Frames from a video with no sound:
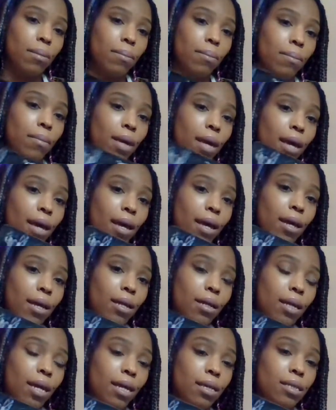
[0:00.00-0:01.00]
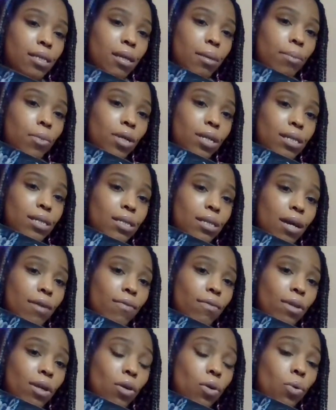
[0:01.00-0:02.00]
Man, yeah, someone is
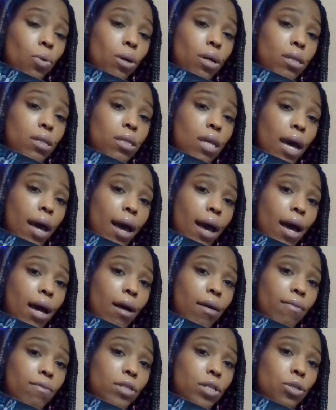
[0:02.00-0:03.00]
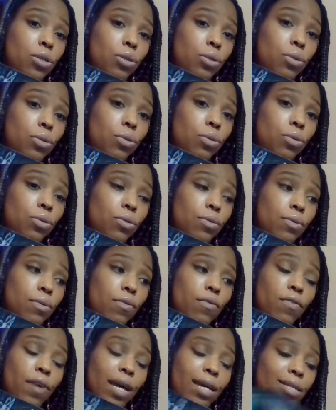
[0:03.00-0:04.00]
definitely going to have to
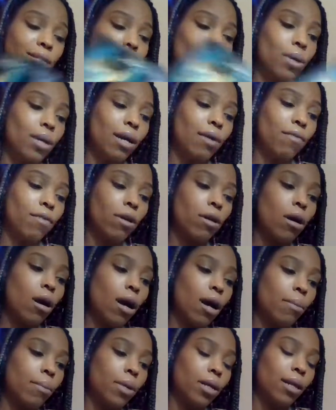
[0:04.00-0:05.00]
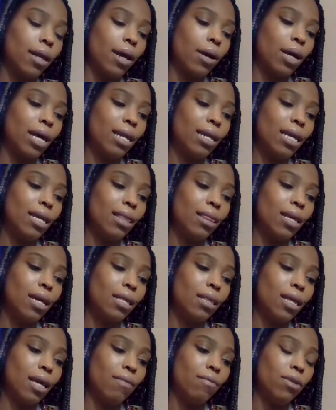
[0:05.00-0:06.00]
face whatever karma, like
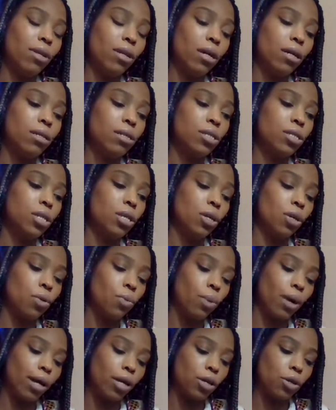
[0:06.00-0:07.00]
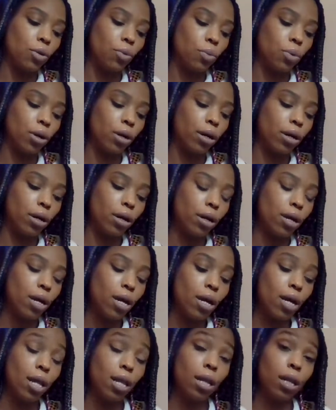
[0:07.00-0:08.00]
anything they've done to you while you were
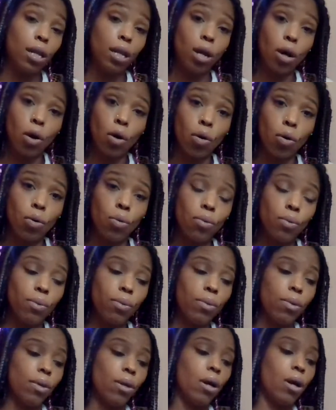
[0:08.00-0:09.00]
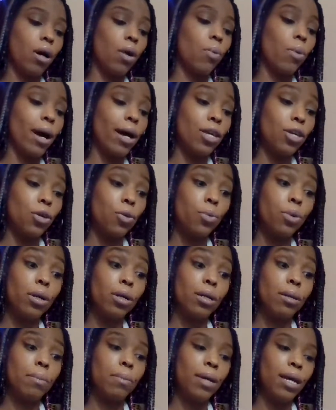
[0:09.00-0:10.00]
low or while you were
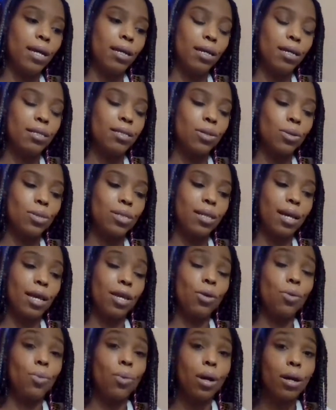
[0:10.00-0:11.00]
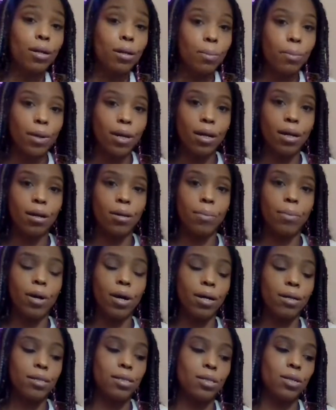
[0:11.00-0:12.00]
dependent. So say you were dependent
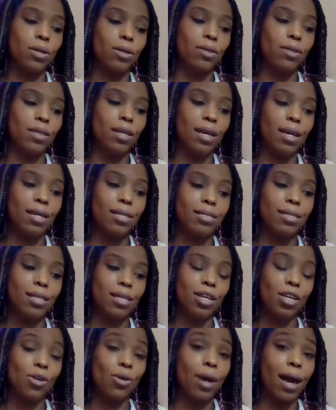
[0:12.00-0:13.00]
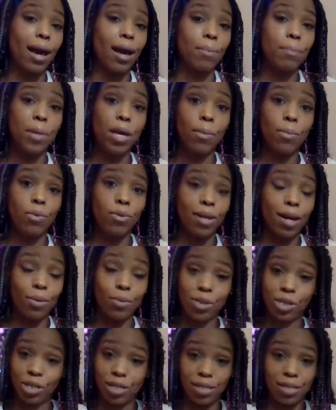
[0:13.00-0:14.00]
upon certain things, and then you have people that
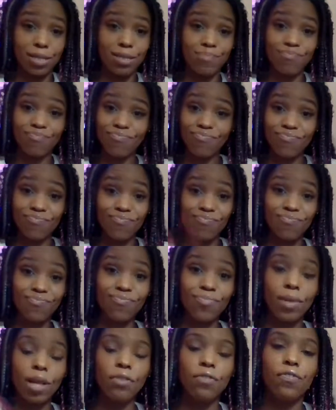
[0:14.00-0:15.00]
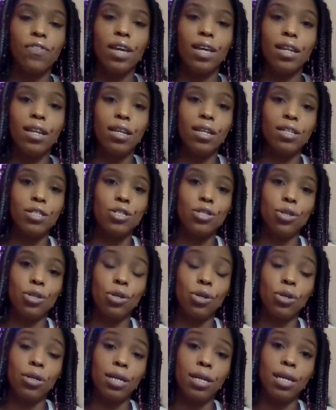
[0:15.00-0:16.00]
was just feeding it to
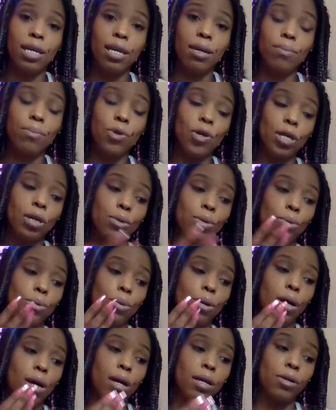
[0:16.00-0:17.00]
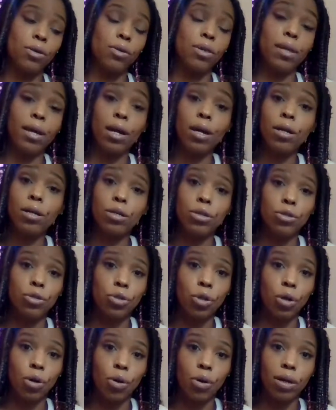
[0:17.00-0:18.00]
you to keep you under their
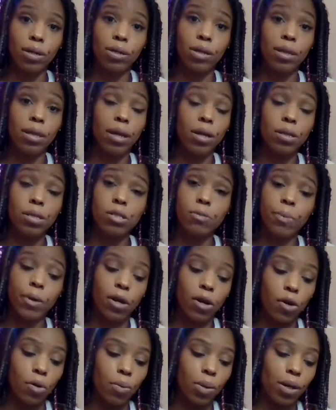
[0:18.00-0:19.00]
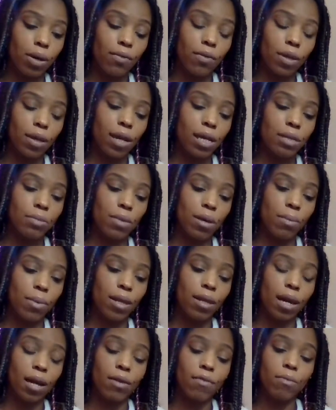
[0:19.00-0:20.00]
control, under their spell, whatever the case may
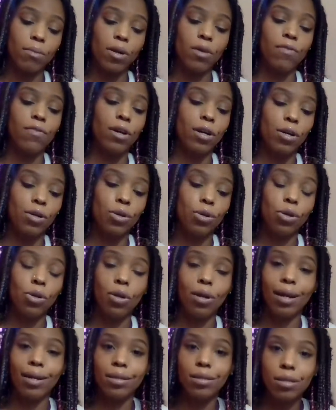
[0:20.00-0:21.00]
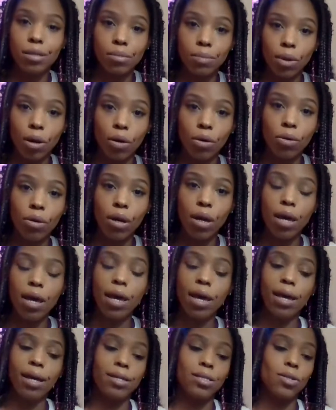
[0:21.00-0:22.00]
be. Like a motherfucker knew you like to smoke,
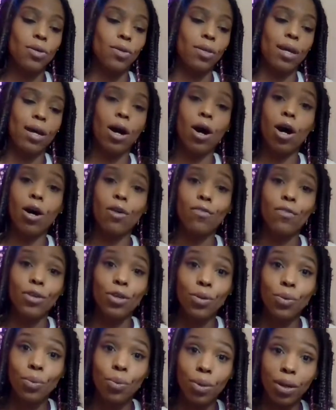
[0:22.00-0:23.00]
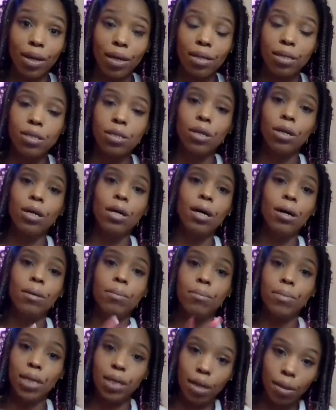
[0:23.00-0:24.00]
and so they offer you weed to
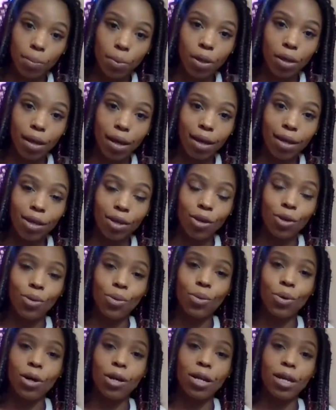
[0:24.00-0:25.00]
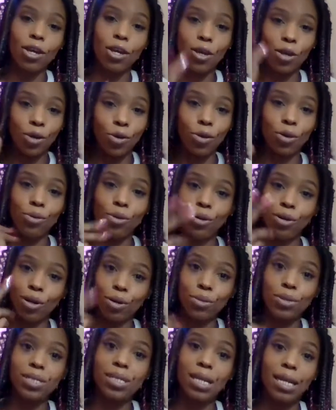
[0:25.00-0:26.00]
manipulate you or get you, you
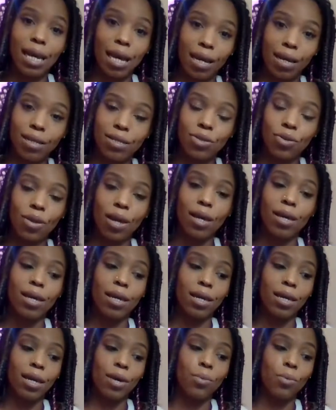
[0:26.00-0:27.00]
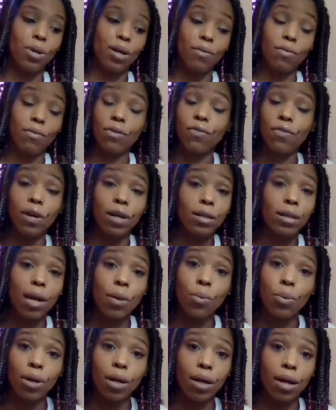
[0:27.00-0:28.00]
know, sedated so they can get whatever the fuck they
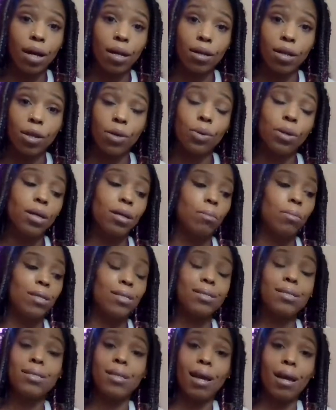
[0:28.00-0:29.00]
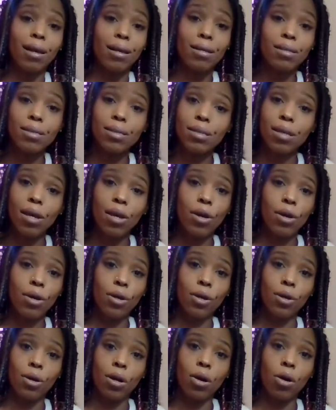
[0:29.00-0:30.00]
wanted out of you. Could have been sex,
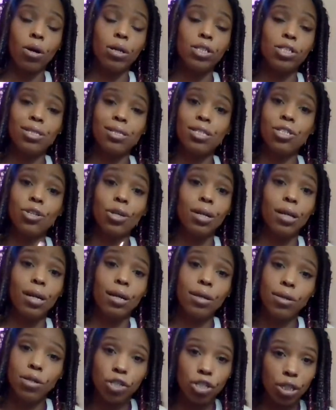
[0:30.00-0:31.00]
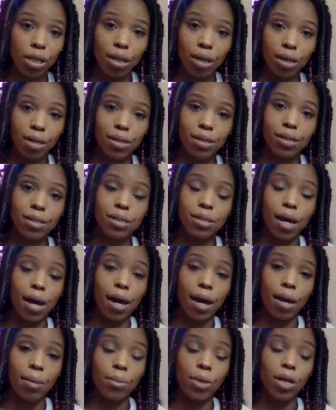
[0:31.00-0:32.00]
you know, or just your energy, a good
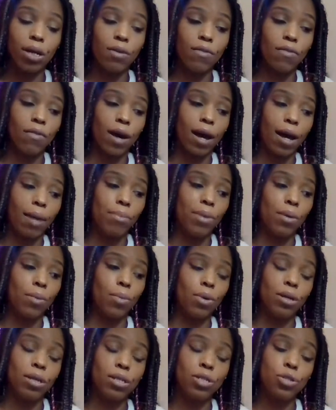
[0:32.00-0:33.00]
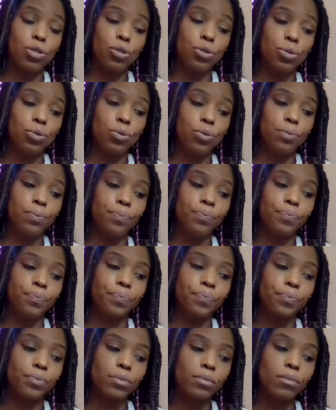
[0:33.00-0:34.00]
time, good vibe. They wanted to
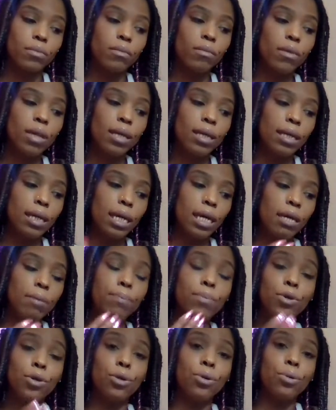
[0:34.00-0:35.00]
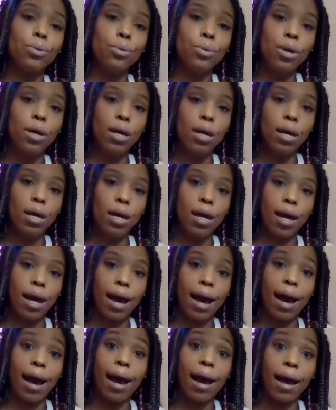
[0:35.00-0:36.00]
keep you
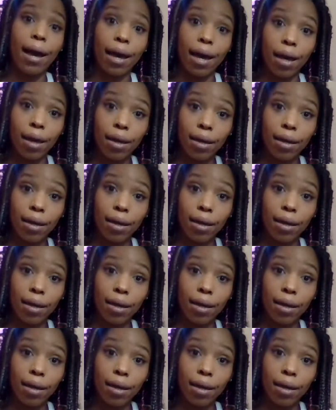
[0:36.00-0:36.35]
high